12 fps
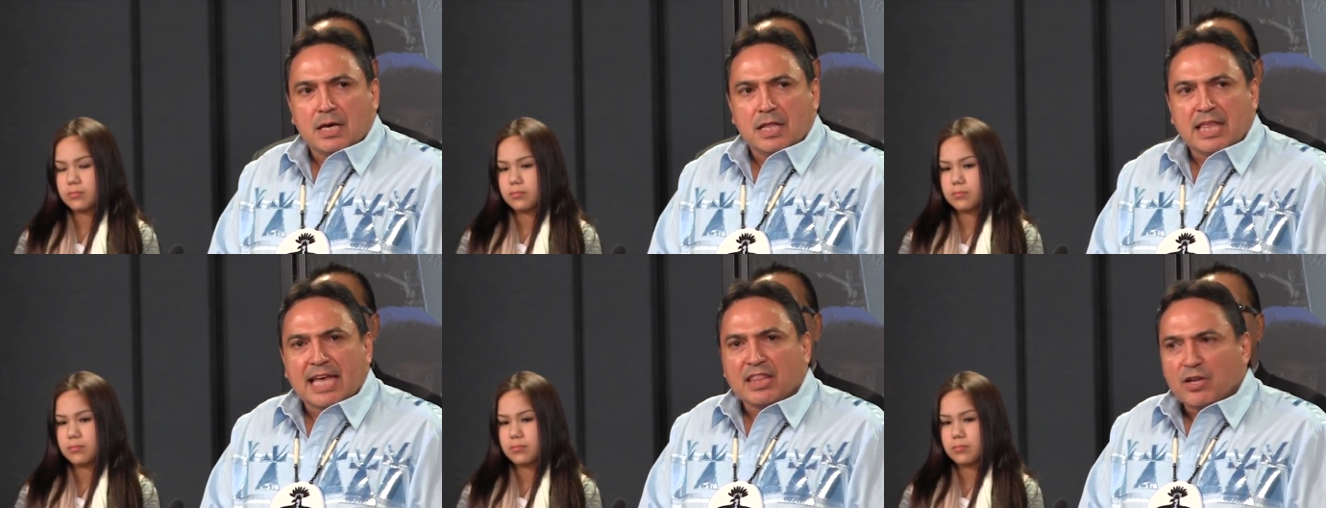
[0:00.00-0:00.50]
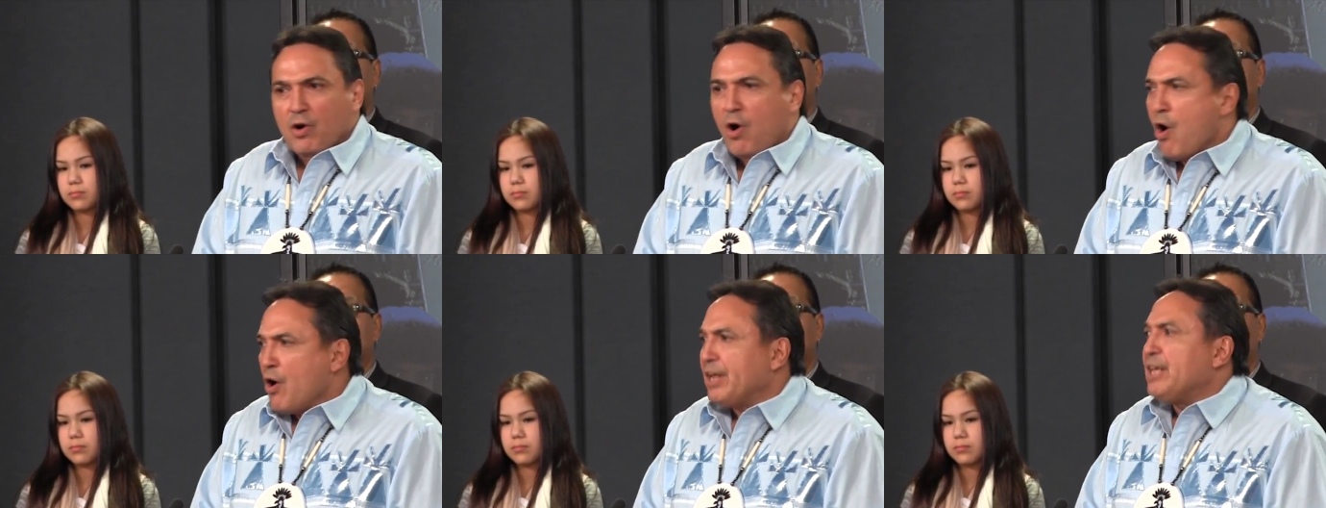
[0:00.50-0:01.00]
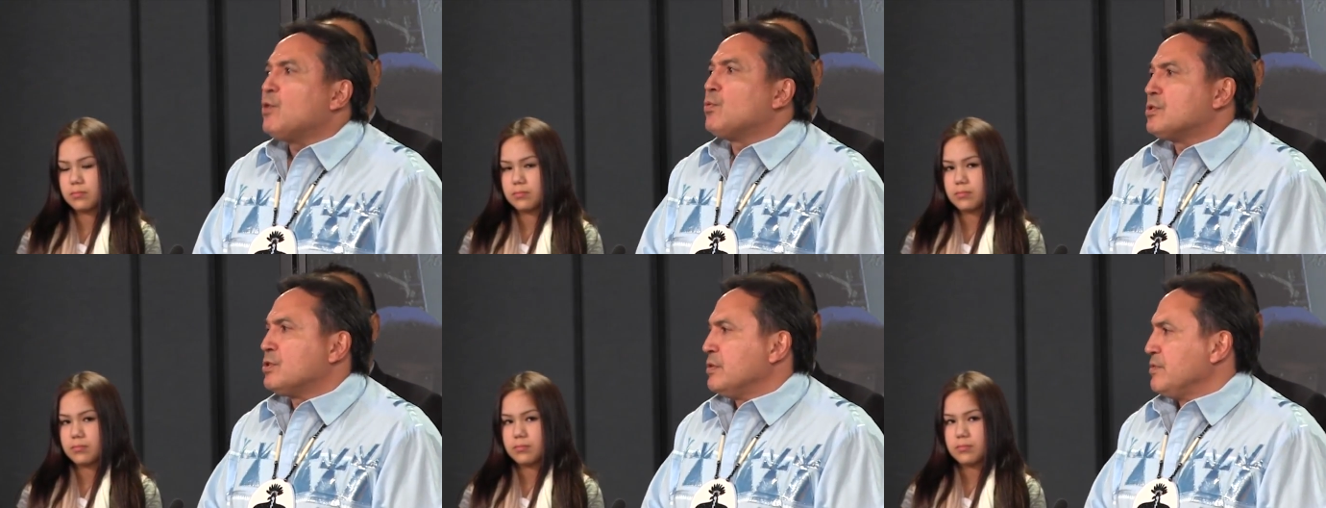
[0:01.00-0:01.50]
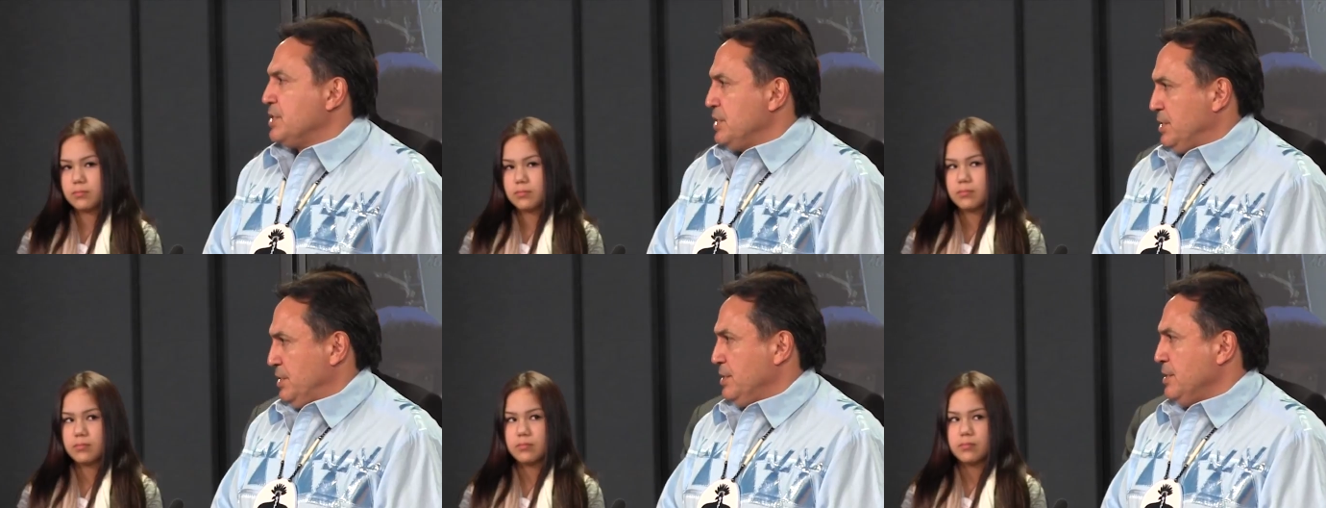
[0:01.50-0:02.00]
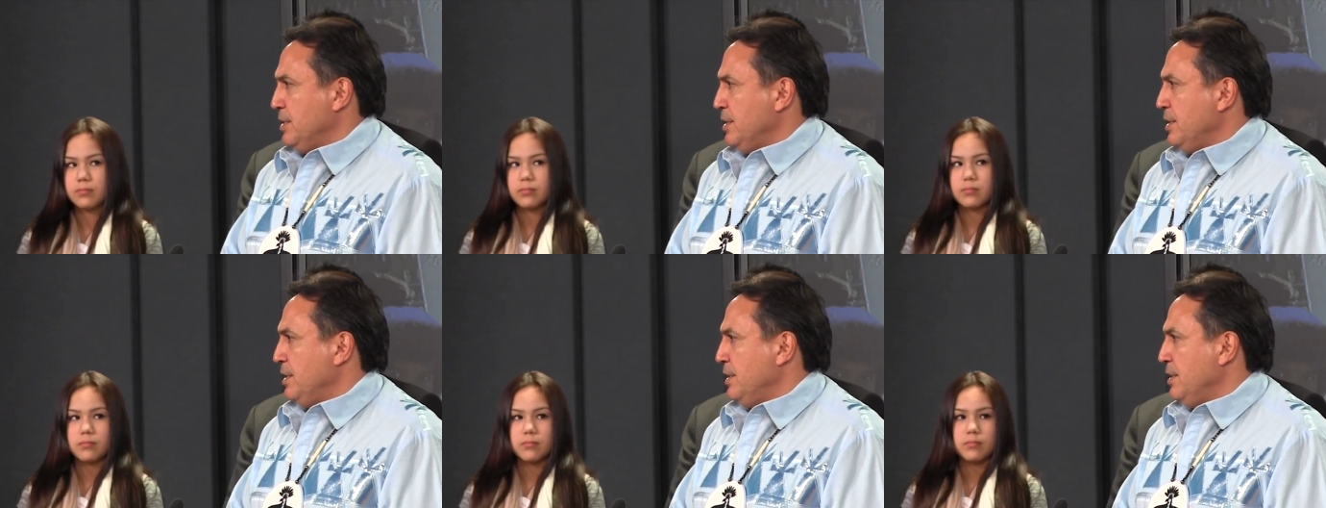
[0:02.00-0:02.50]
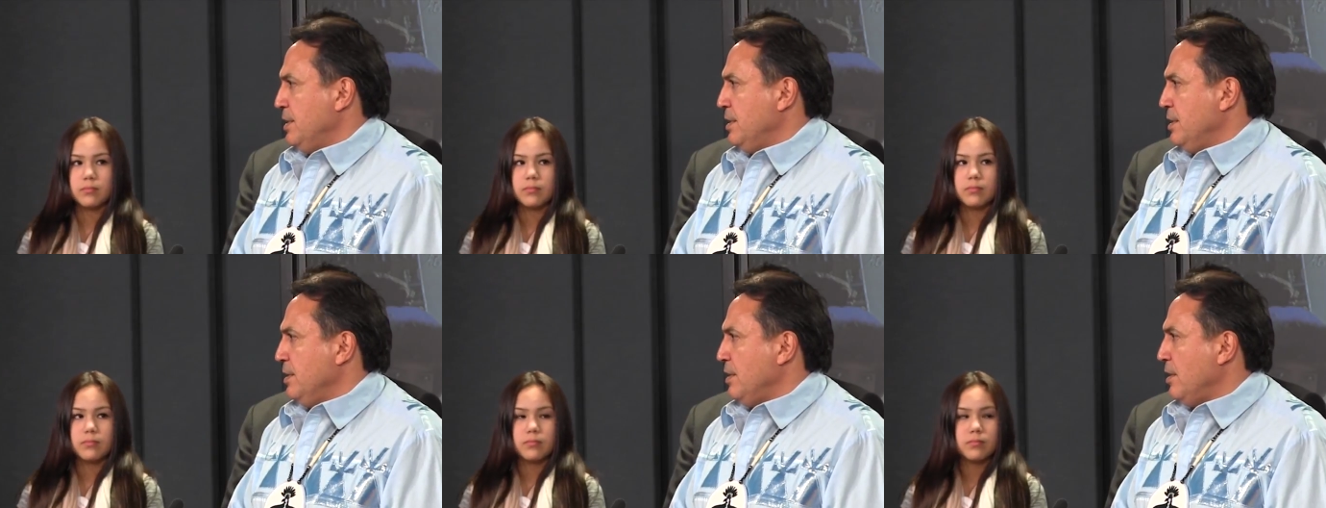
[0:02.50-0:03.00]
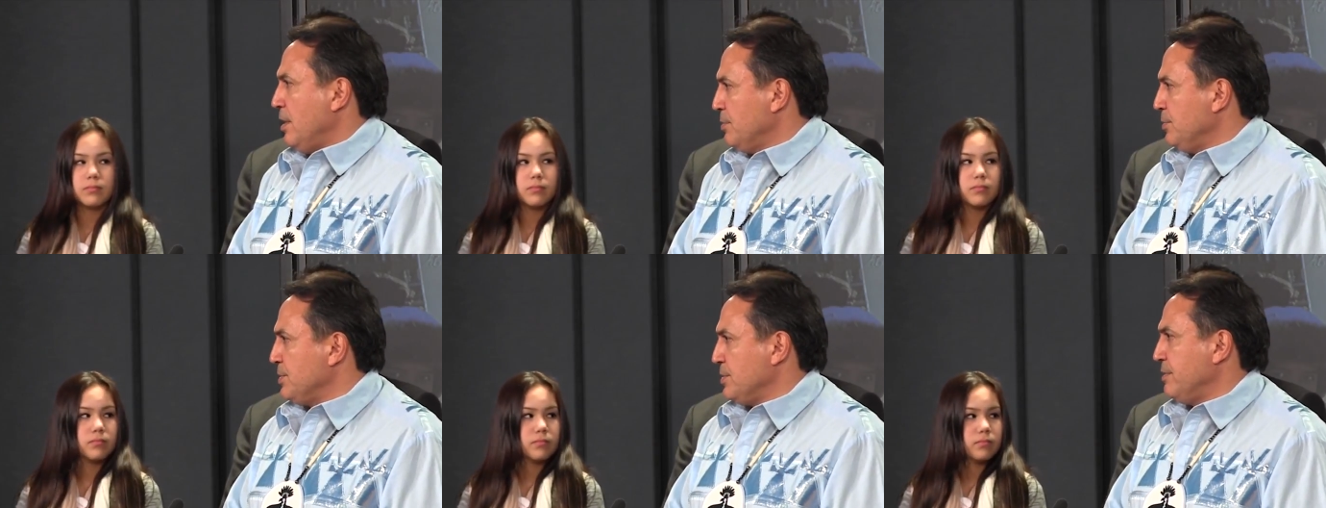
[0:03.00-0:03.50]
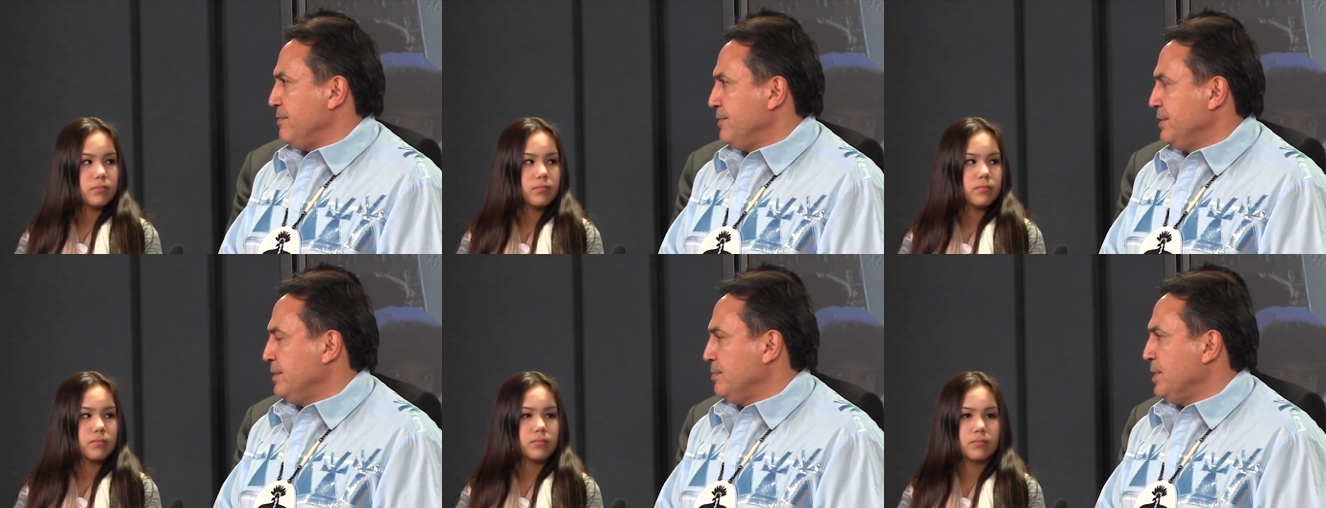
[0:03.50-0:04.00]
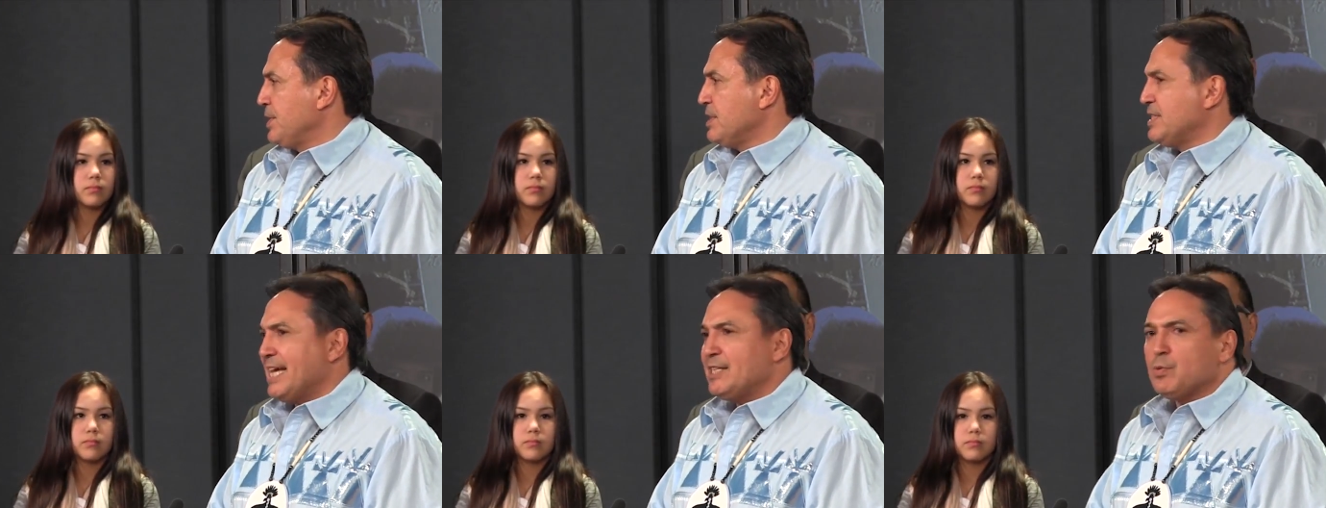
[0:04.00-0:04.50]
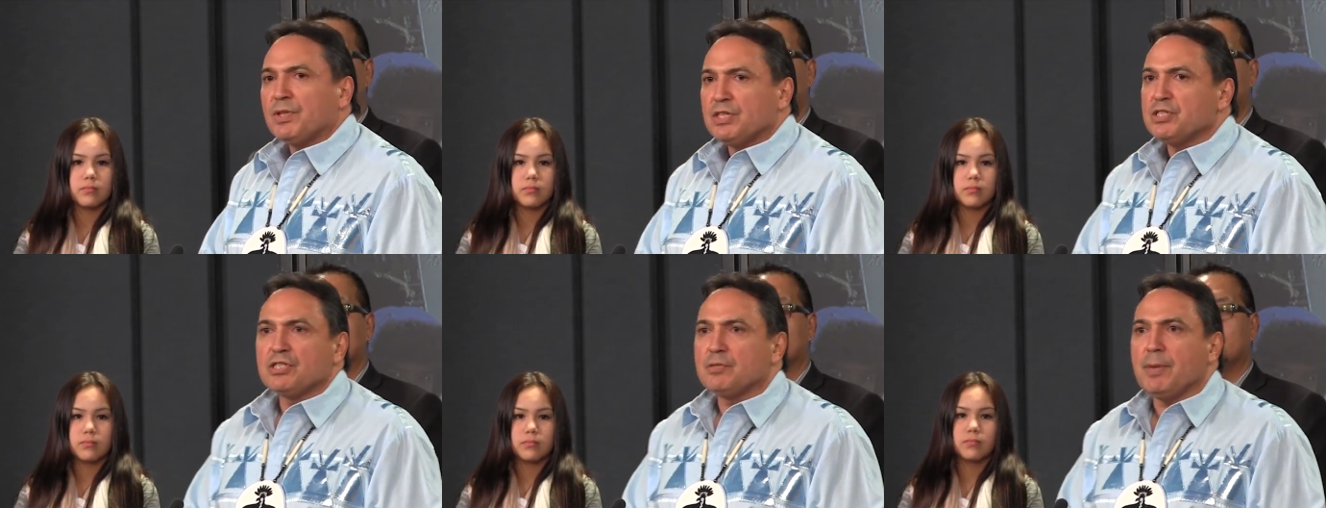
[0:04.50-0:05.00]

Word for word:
Speaker 1: that there are equal services on reserve, because that's what this is